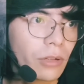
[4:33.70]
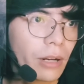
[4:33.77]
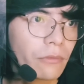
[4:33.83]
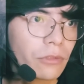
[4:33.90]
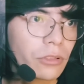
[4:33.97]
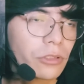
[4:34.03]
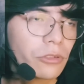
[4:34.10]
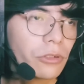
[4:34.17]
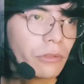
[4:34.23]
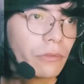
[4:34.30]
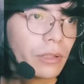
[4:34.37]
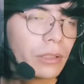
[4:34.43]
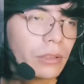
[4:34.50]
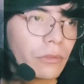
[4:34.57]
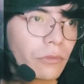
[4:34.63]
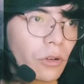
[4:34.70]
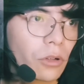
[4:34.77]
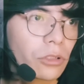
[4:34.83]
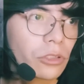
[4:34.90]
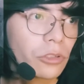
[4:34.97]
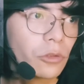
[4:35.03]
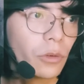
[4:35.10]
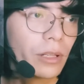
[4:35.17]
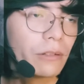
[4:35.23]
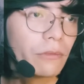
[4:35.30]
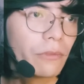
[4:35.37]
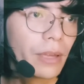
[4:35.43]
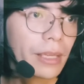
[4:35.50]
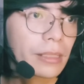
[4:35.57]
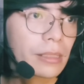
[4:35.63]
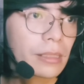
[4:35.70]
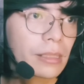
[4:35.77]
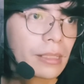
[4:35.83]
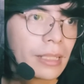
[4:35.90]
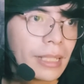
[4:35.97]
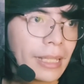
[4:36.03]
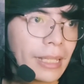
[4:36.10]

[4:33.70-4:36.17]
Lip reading: or effort-driven, of course, you invest